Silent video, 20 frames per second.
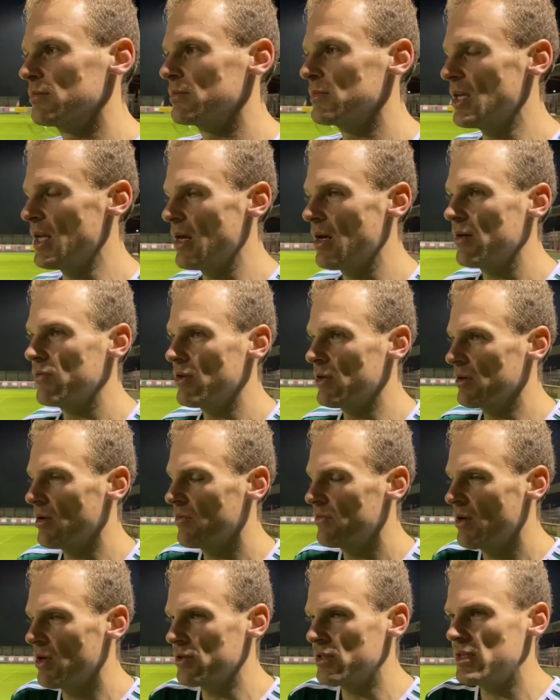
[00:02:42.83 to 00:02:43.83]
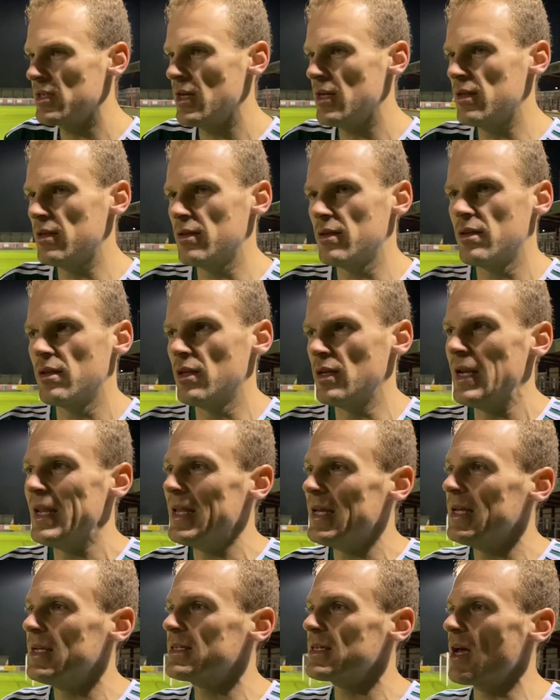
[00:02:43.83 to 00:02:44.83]
Yeah, I've not seen the
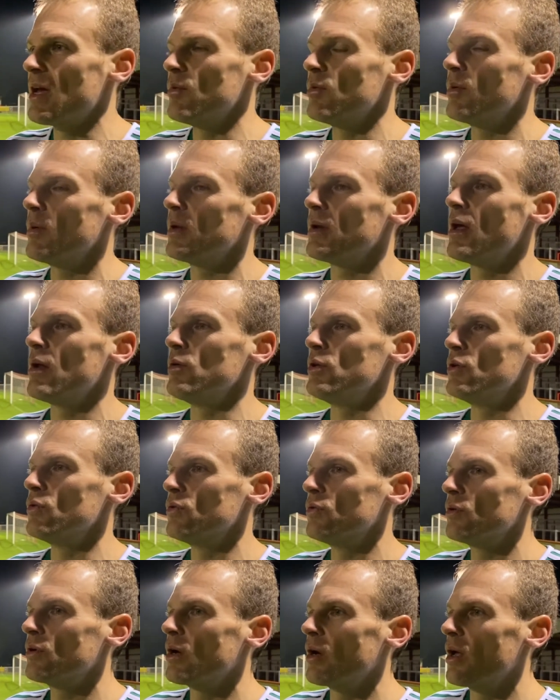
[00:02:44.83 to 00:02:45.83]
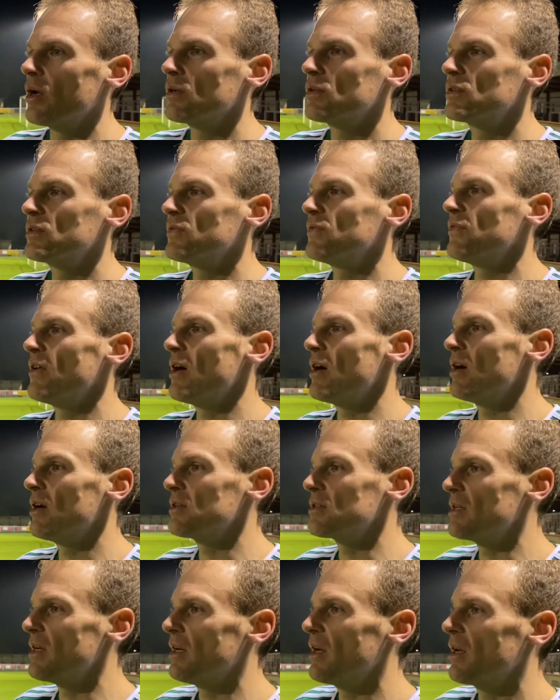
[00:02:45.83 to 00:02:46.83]
league table. I know York lost,
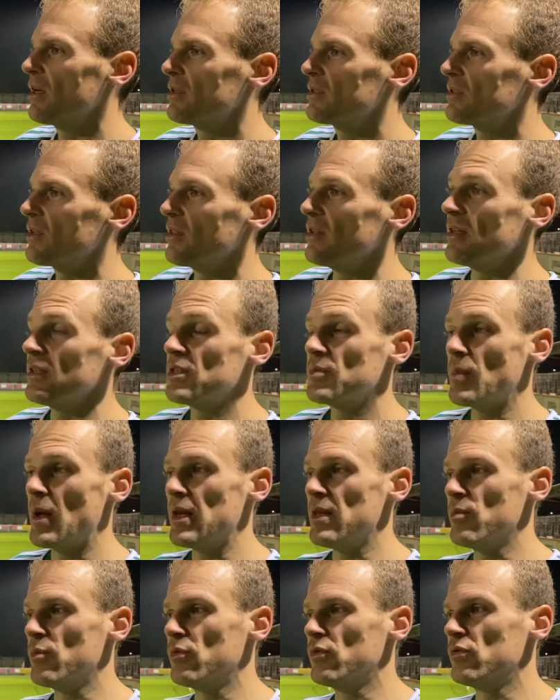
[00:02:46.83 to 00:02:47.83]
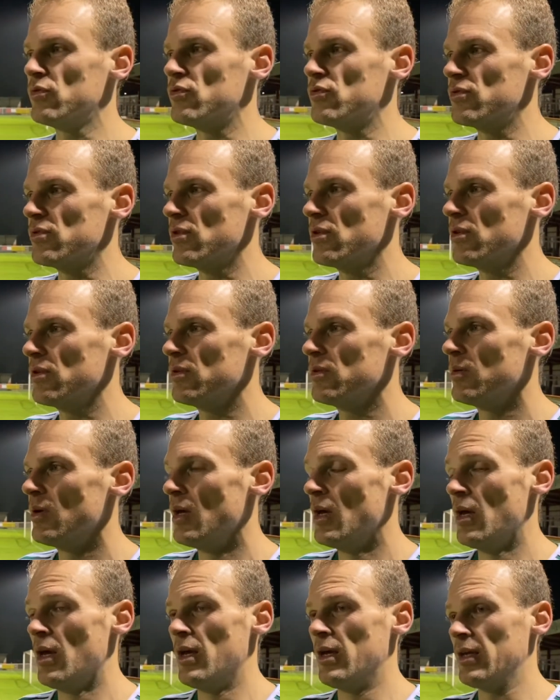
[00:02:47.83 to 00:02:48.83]
Farsley lost, I think Spennymoor drew.
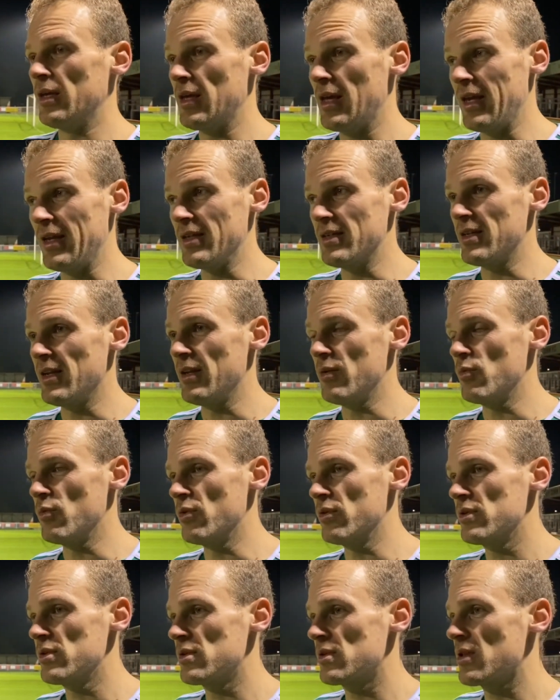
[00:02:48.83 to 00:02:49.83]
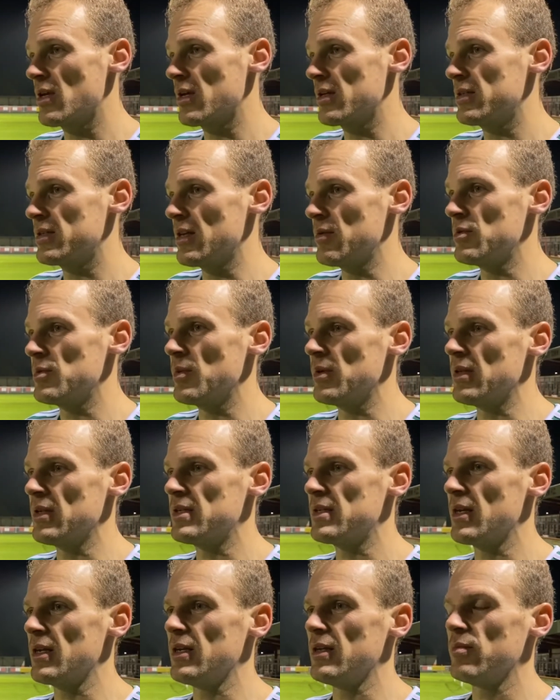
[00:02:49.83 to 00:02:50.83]
Kingsland won. They seem to be the
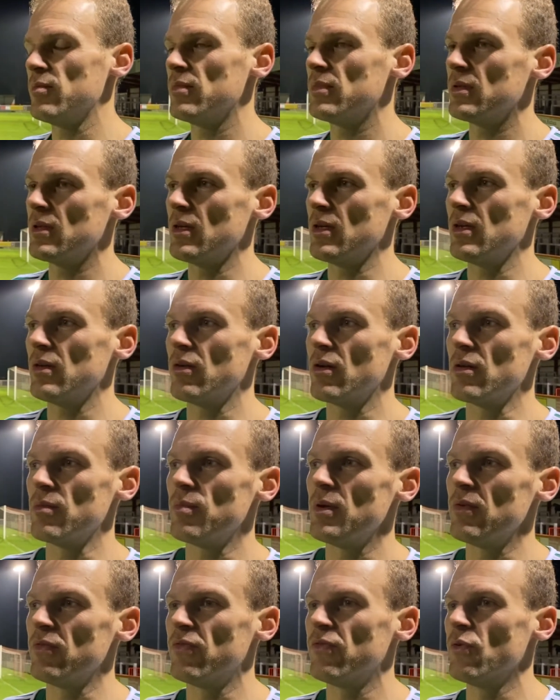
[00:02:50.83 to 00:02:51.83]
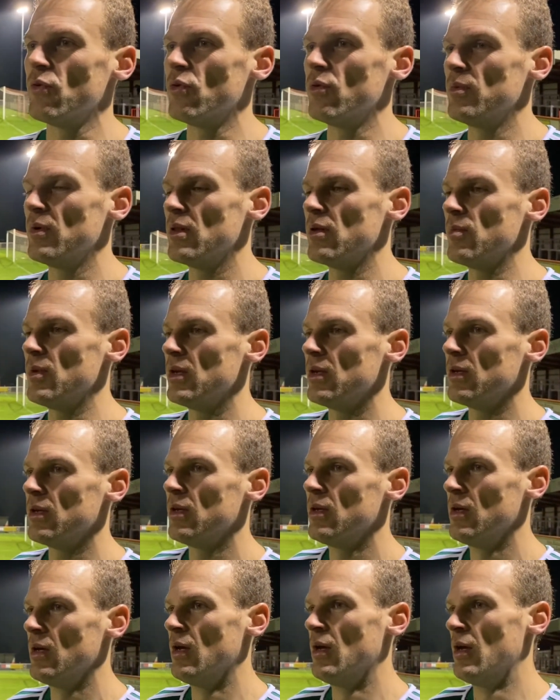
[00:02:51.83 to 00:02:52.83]
team that are on a bit of form at the minute.
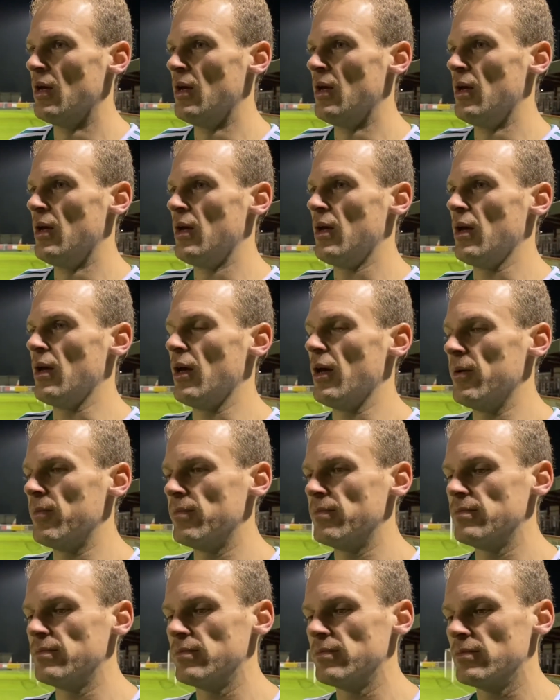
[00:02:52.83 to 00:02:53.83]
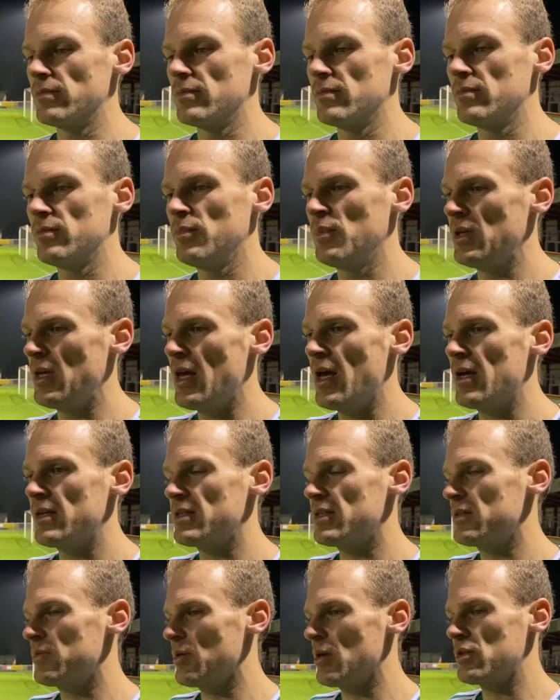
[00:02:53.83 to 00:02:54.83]
But yeah,
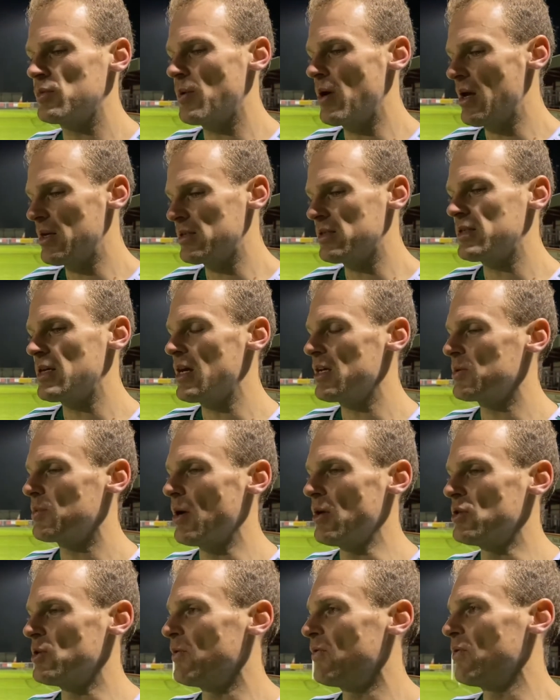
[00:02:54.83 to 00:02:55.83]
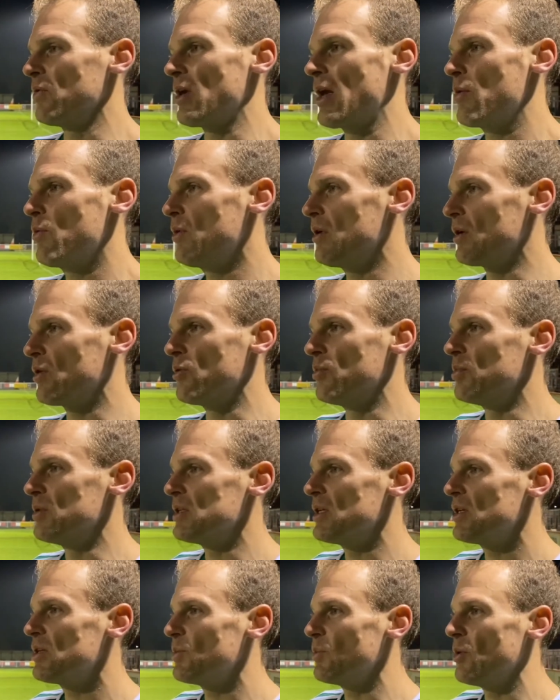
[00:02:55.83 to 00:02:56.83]
as I spoke to you before the game, we're in a good
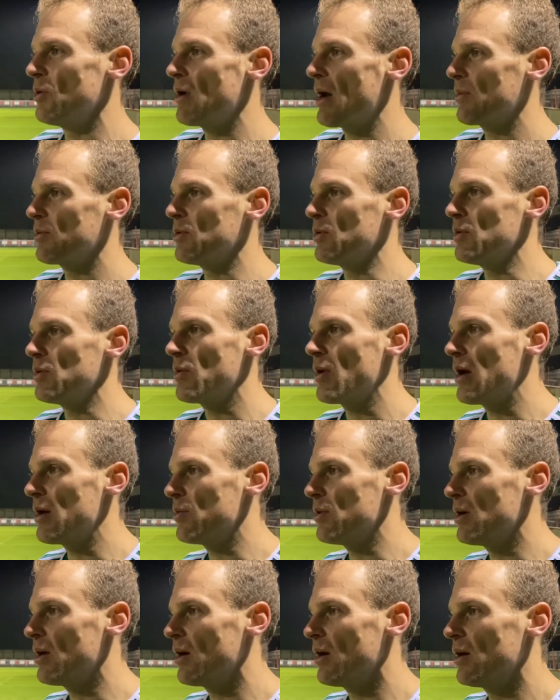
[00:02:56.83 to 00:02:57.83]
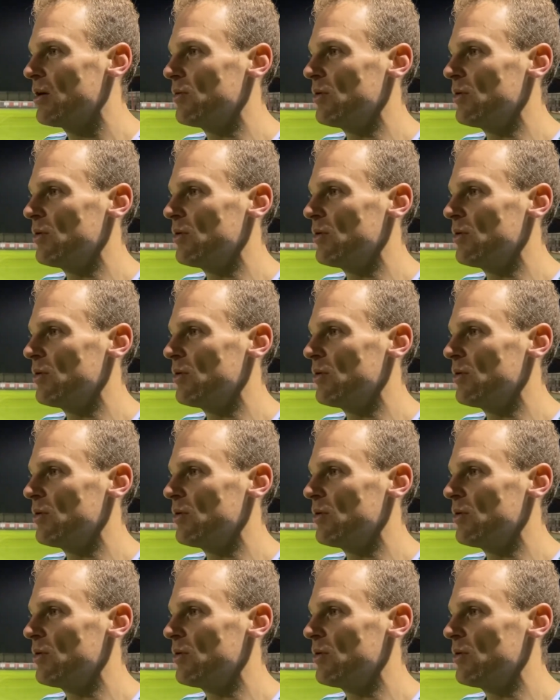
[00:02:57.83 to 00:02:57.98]
position. We're happy with where we are.